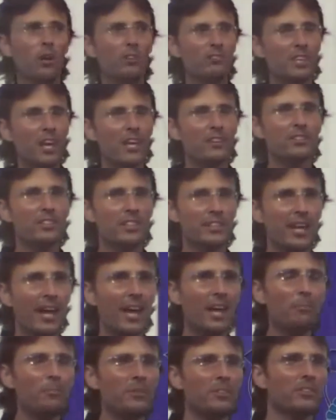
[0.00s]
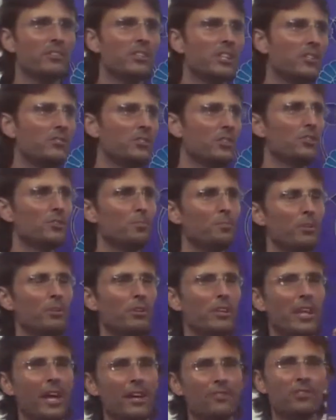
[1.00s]
What's actually happened is a
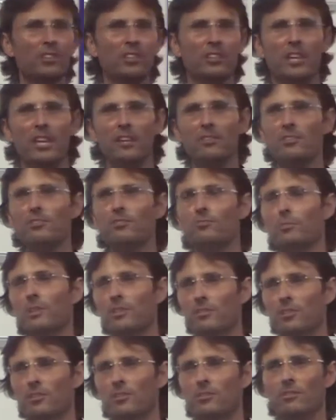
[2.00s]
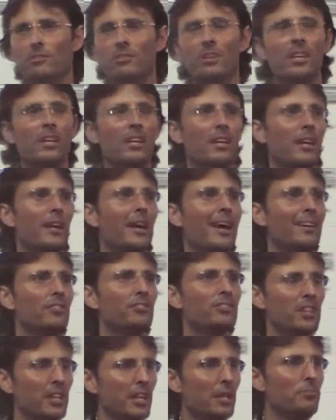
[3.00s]
spirit has connected with you
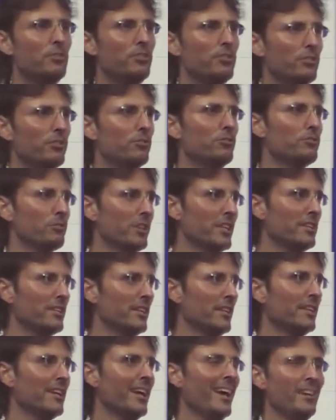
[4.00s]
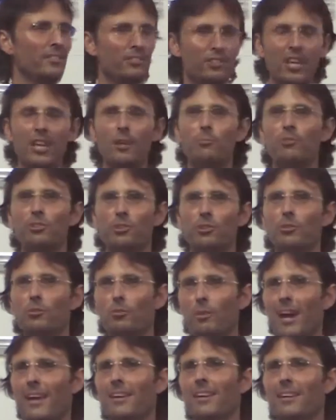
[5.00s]
and kept you drinking and kept you
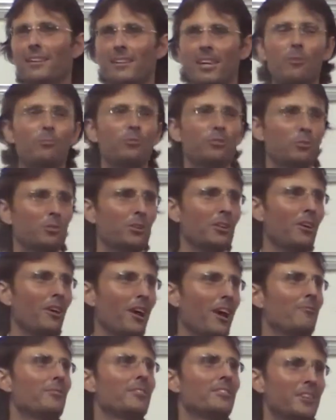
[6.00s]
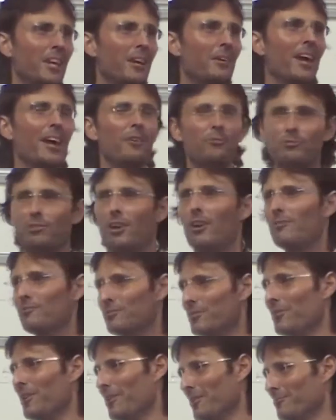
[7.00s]
awake and kept you alive and kept and
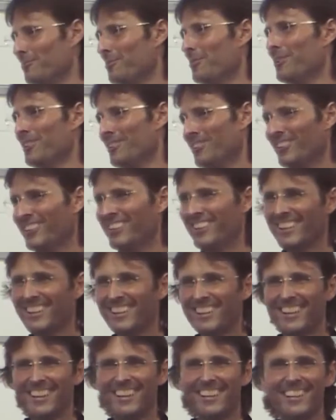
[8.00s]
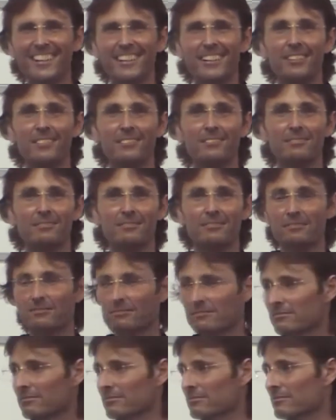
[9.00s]
drove you home for you. Ah,
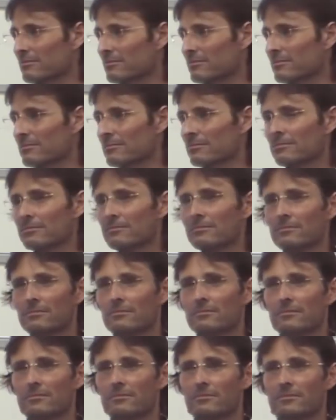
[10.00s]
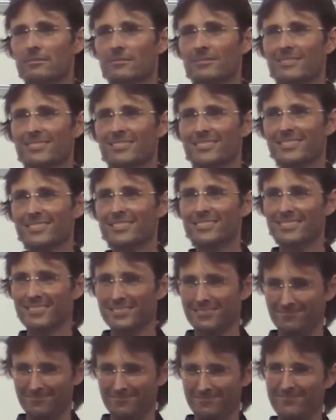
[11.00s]
so that's why you do stuff that you don't normally
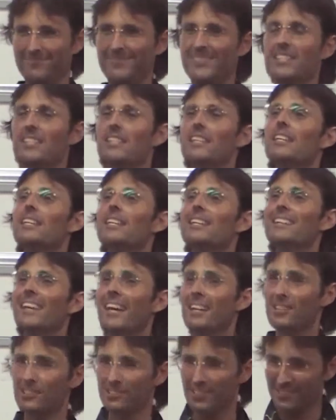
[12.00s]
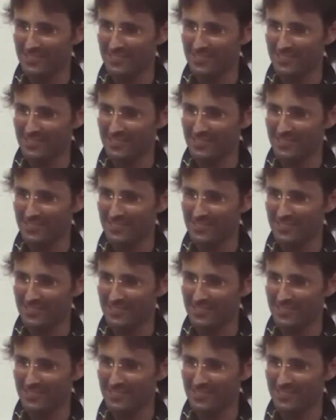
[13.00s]
do when you drunk. That